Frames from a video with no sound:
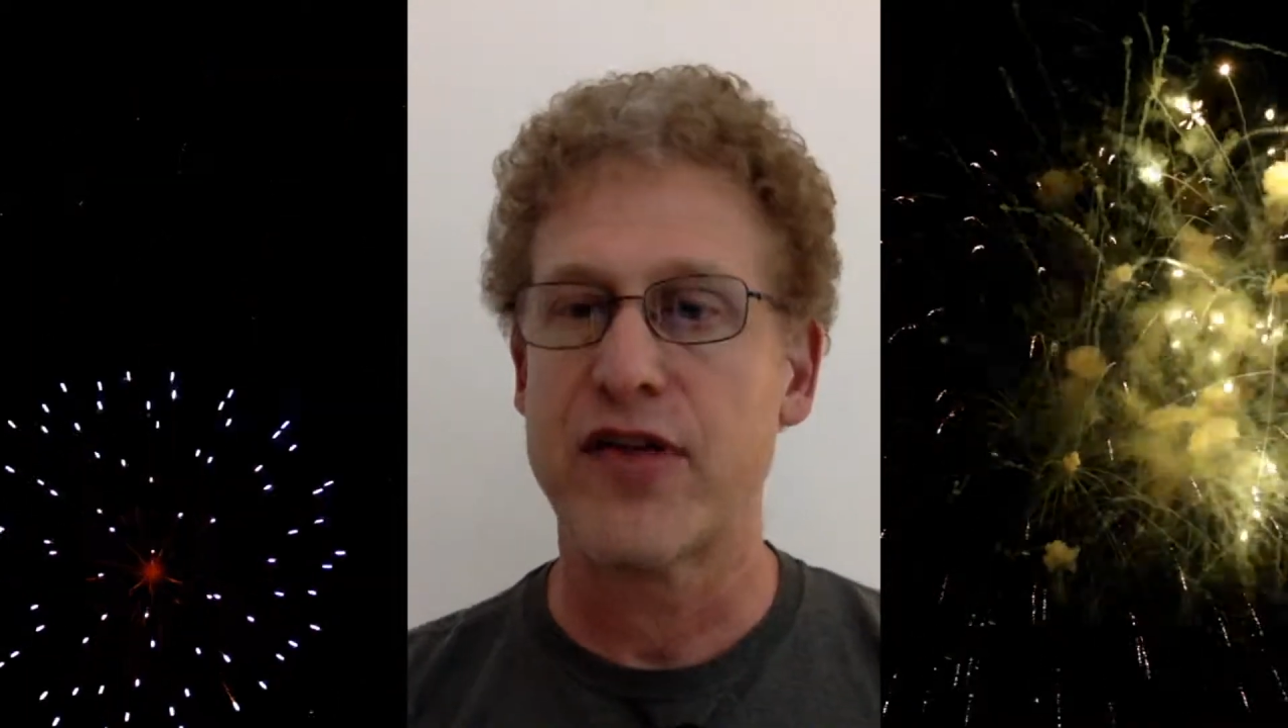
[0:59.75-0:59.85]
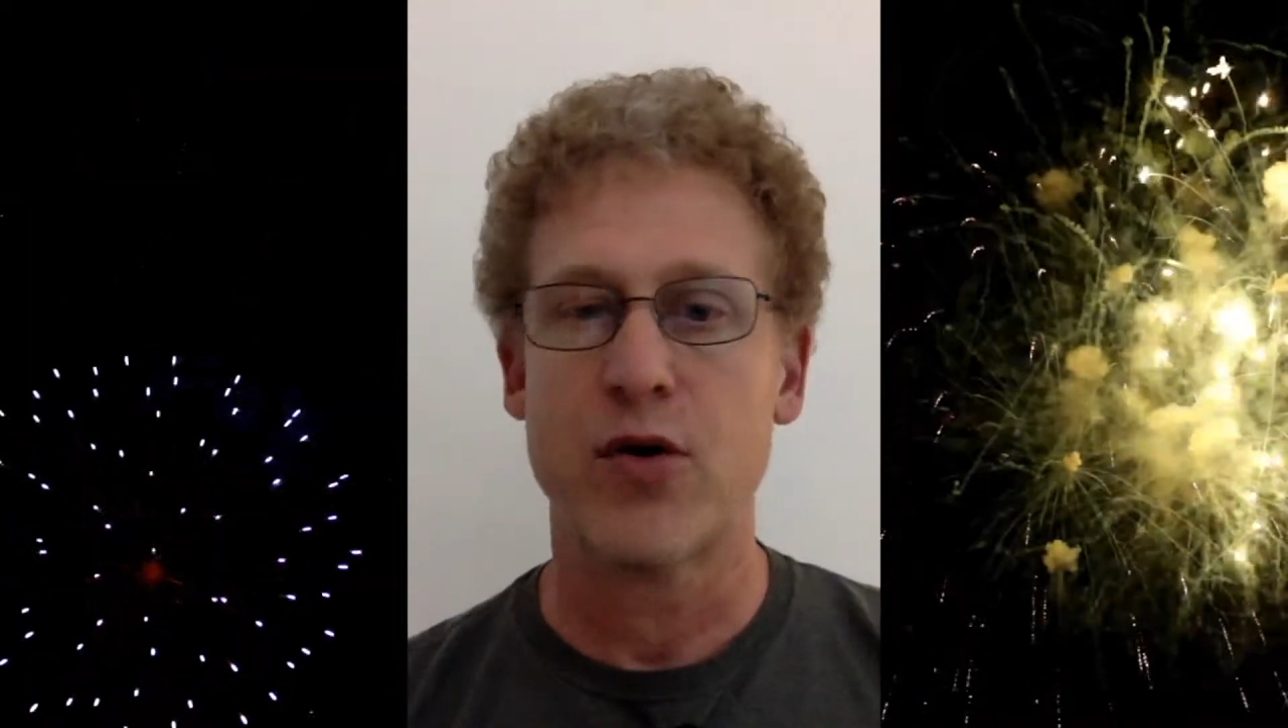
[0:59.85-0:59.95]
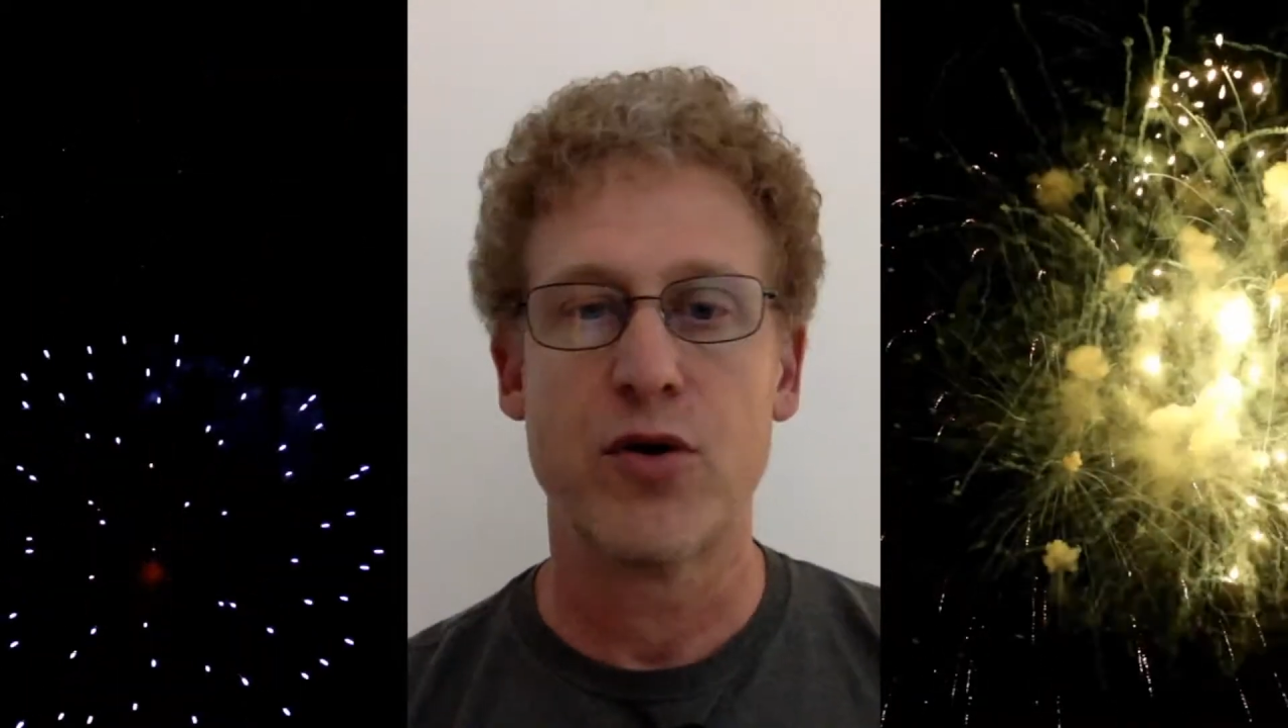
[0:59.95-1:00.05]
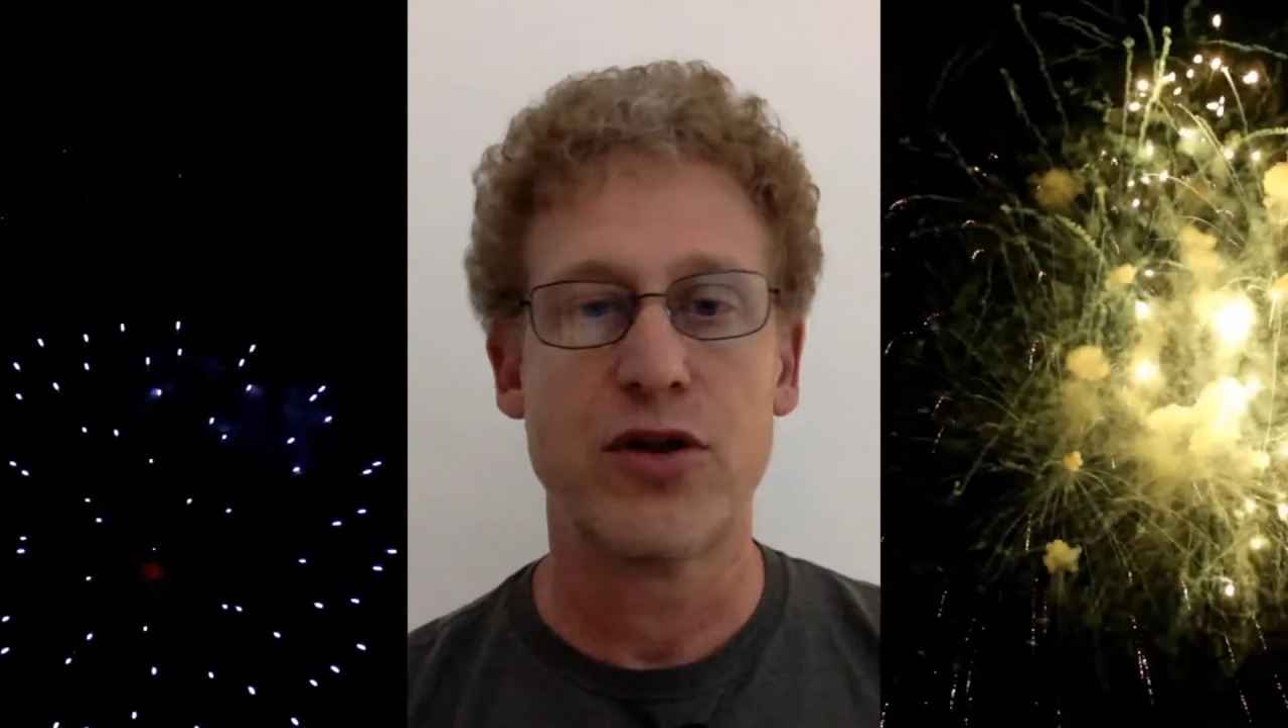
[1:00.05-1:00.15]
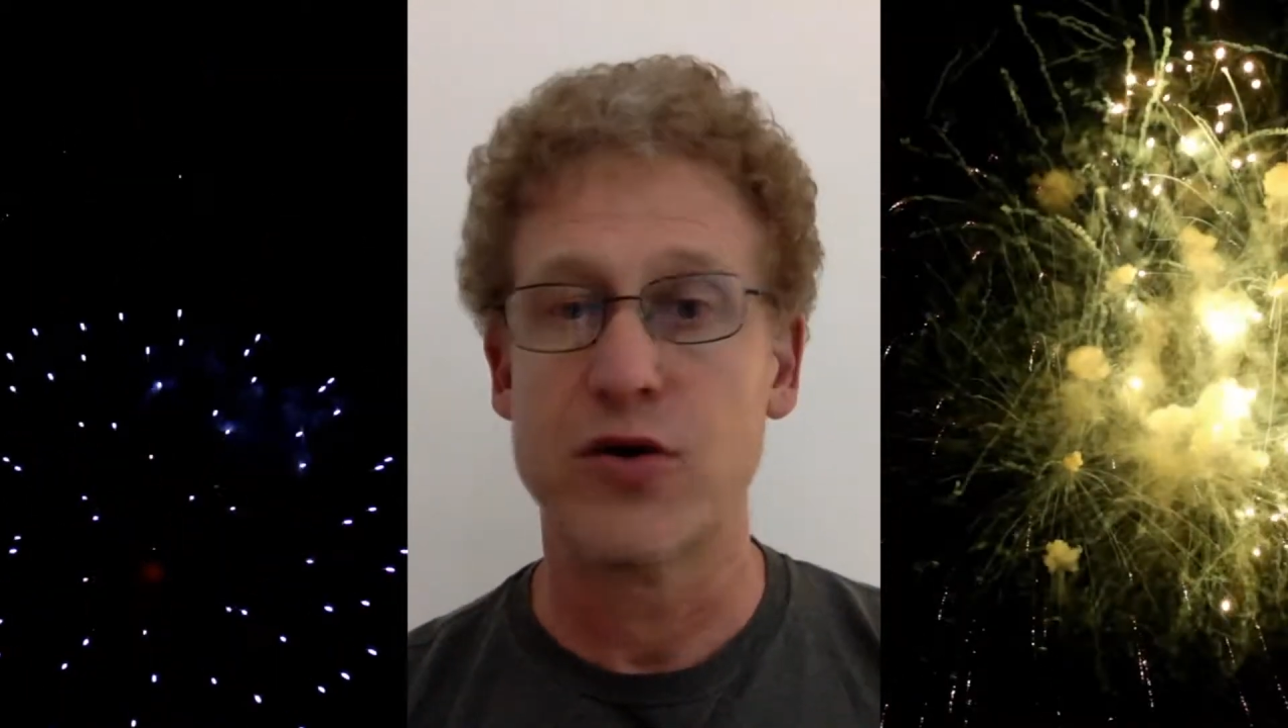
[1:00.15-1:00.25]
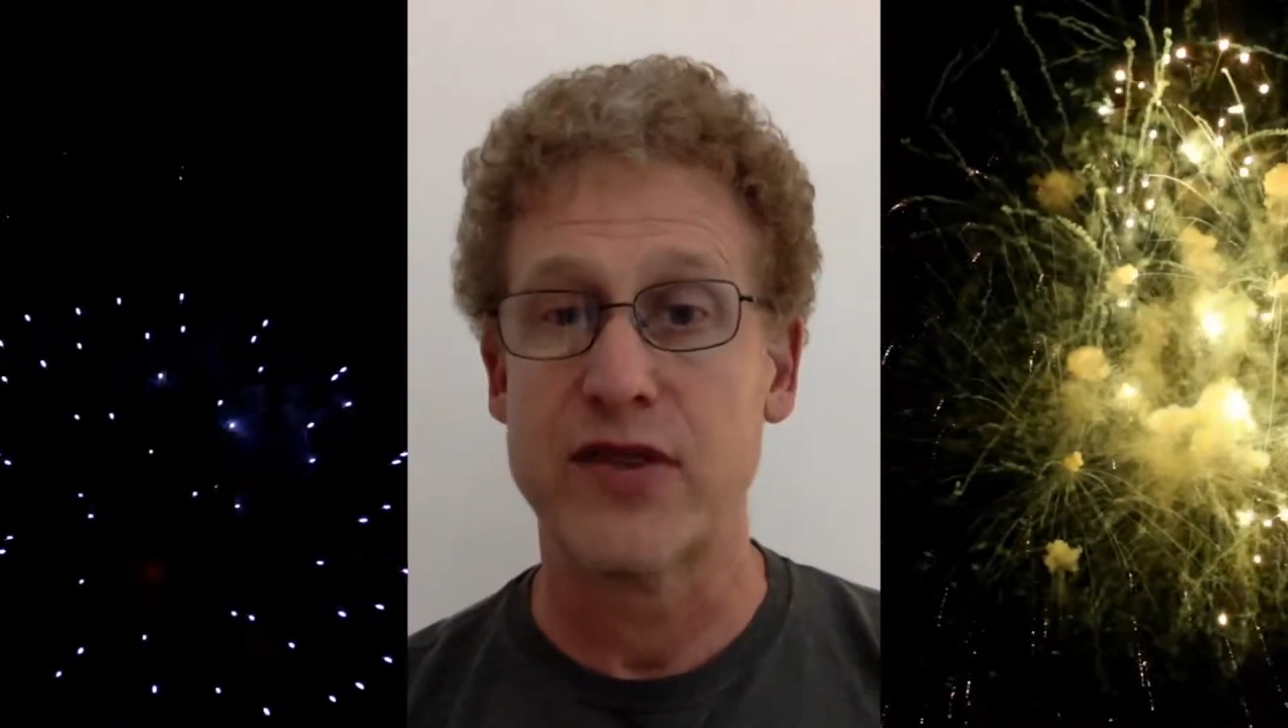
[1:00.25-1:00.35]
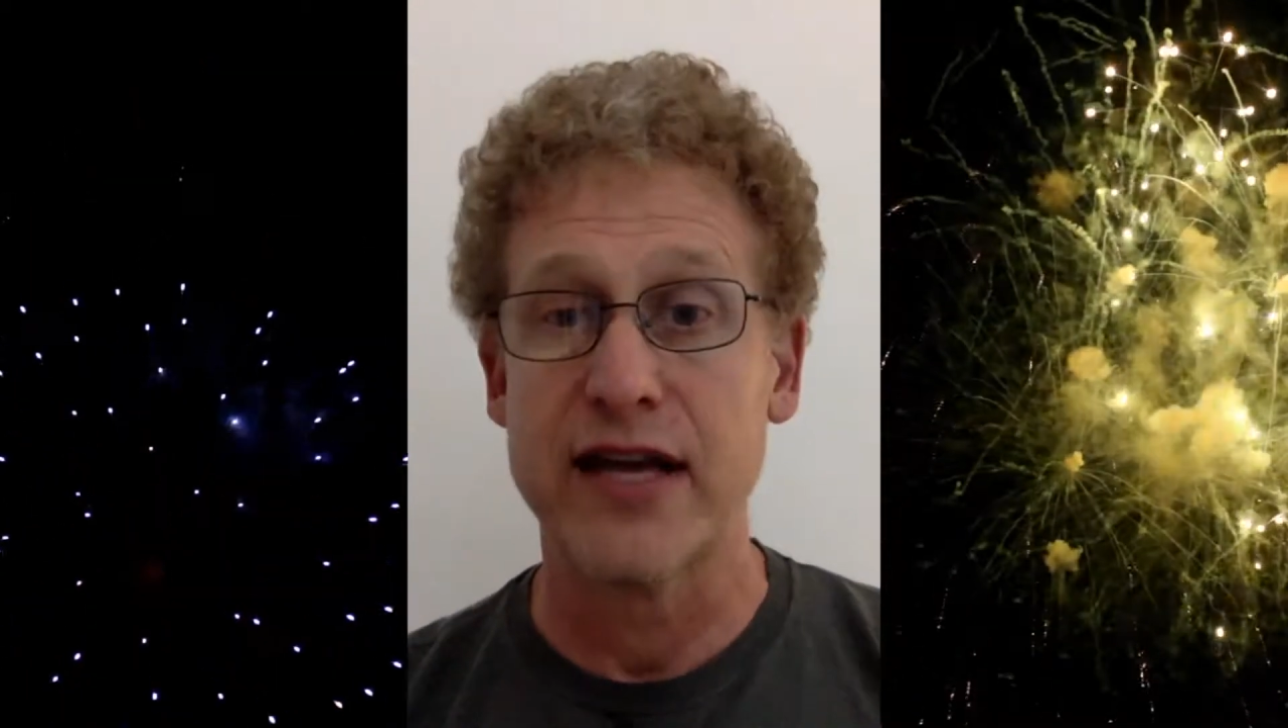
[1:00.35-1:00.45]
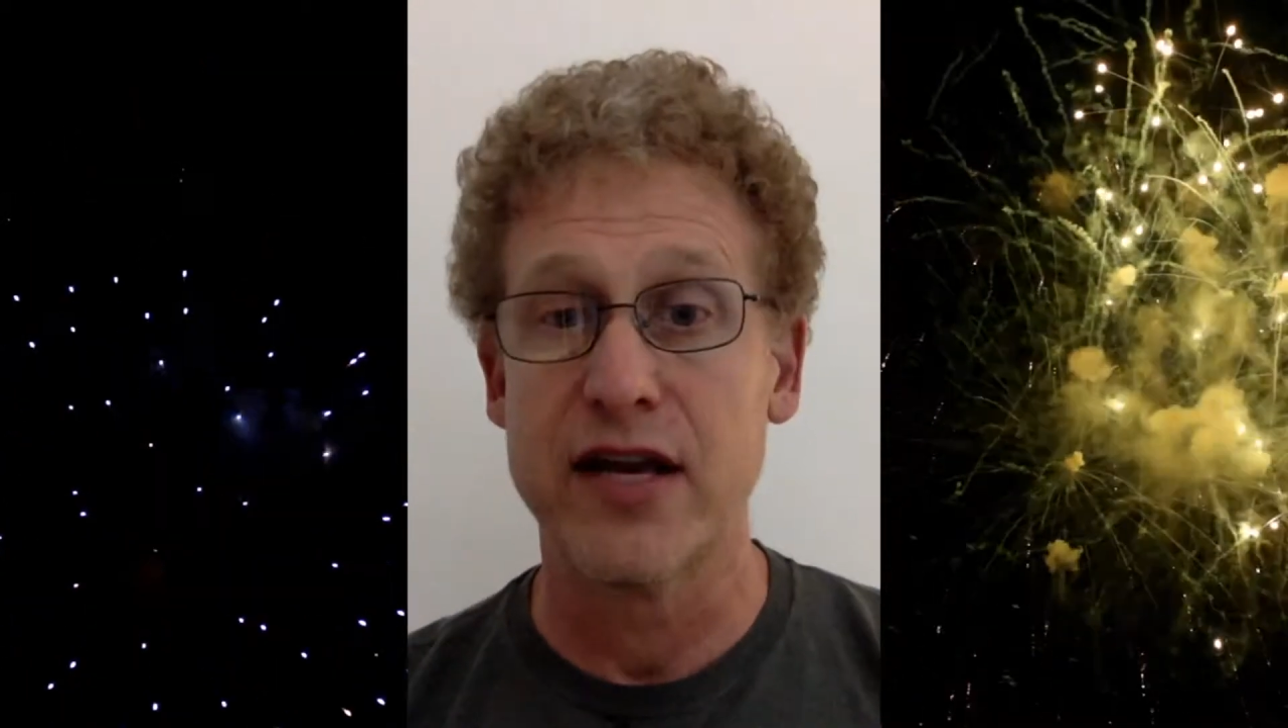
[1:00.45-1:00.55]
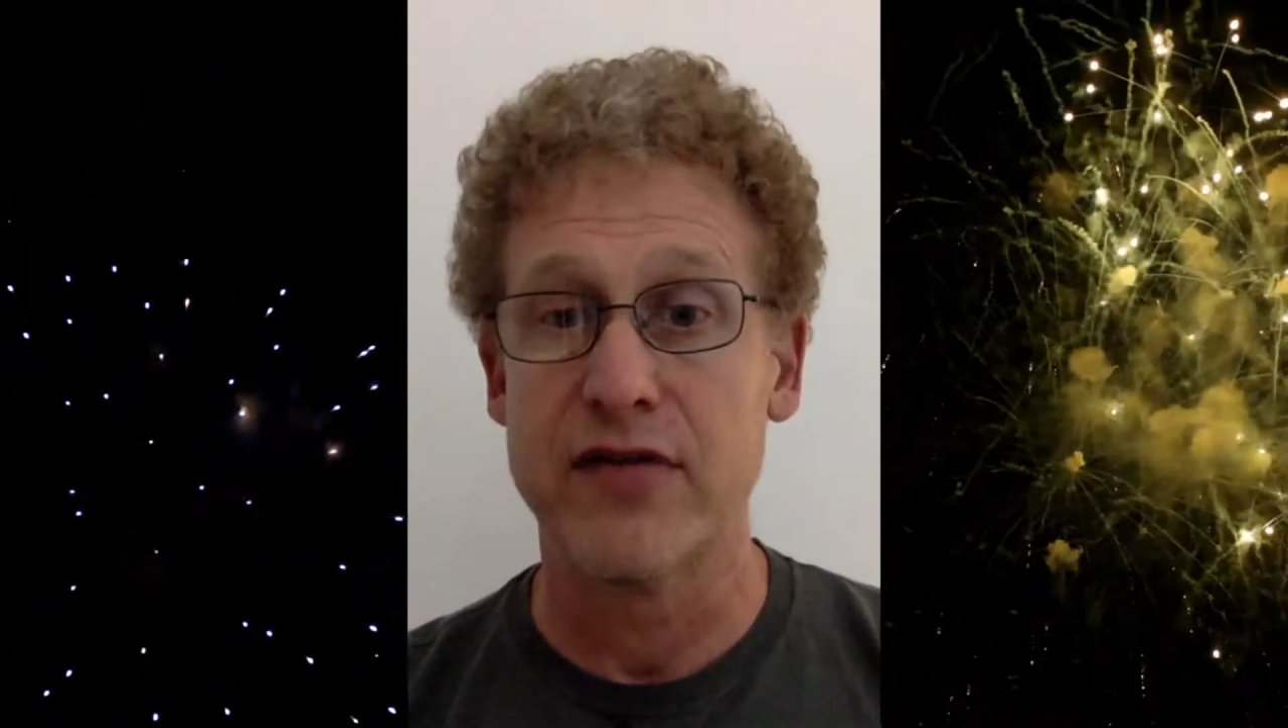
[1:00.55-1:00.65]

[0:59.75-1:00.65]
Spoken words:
that with you at the end